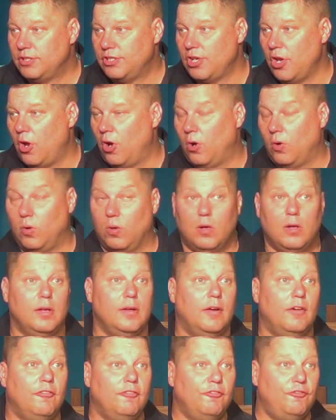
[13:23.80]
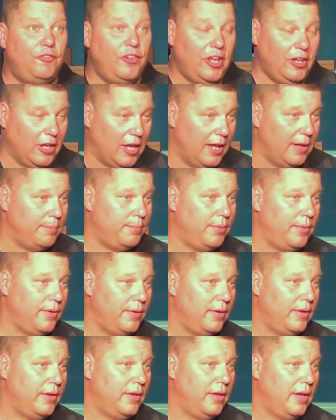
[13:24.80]
So Philip
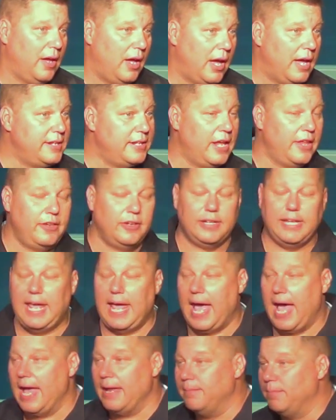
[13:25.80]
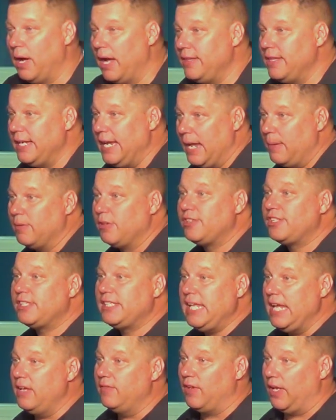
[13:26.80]
Another cat by the name of
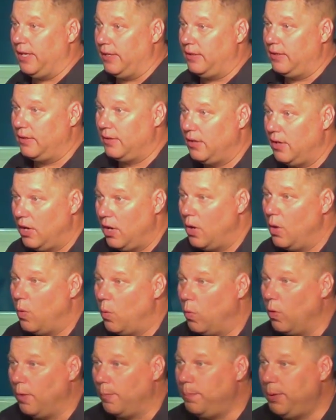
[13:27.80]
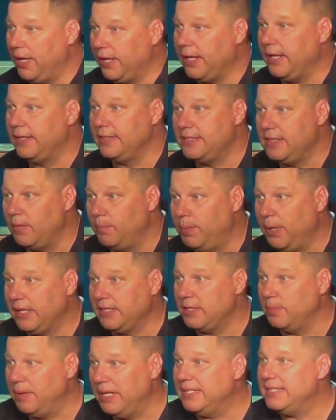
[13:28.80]
Stephen were picked,
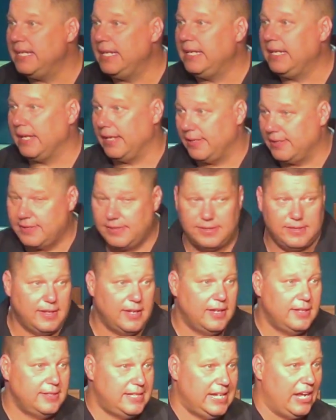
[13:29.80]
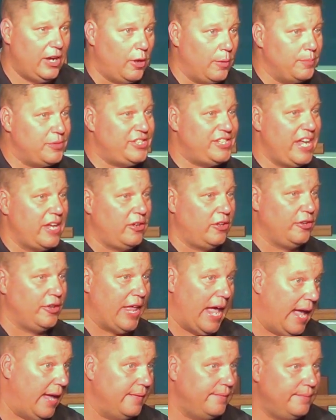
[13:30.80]
picked to be deacons to help settle
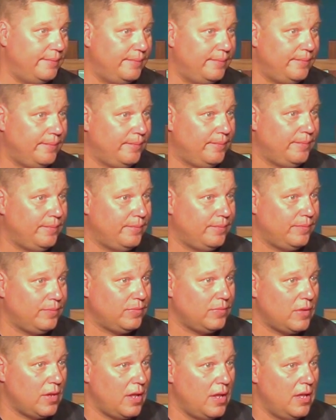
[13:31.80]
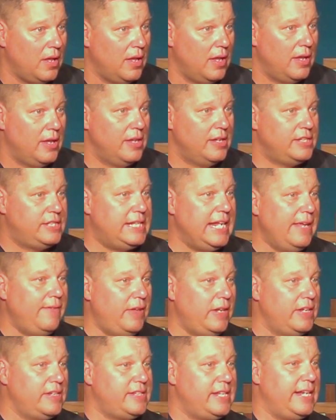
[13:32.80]
that.
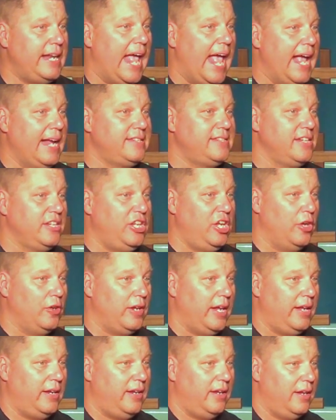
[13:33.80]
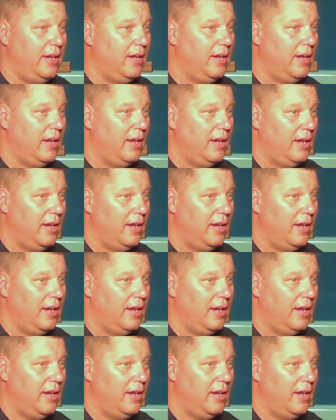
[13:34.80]
Stephen is then executed